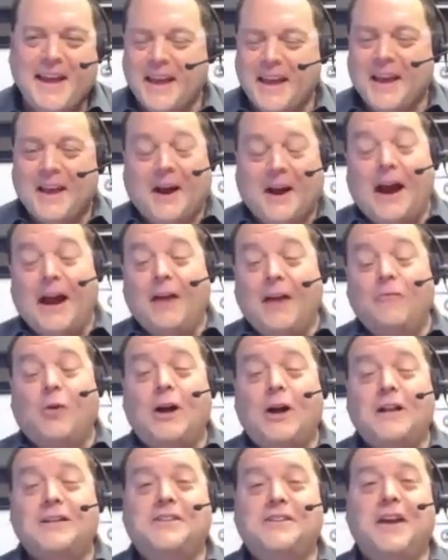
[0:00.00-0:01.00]
I've
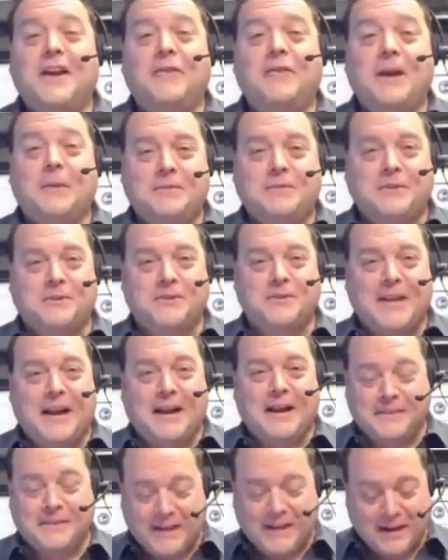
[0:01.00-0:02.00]
watched every episode of
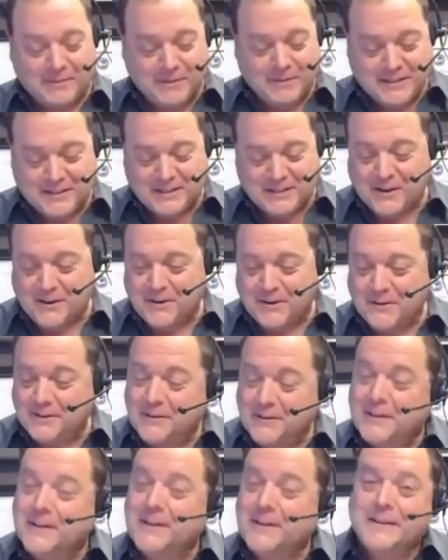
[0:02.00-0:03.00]
Downton Abbey, so
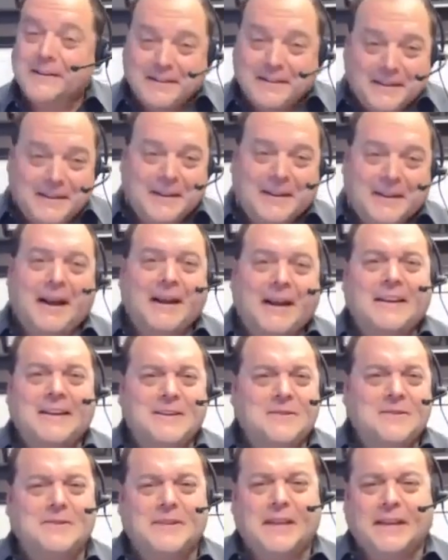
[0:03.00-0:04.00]
I
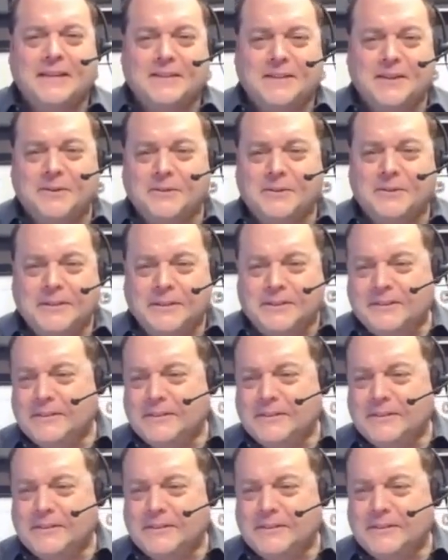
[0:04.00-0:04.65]
can use that joke.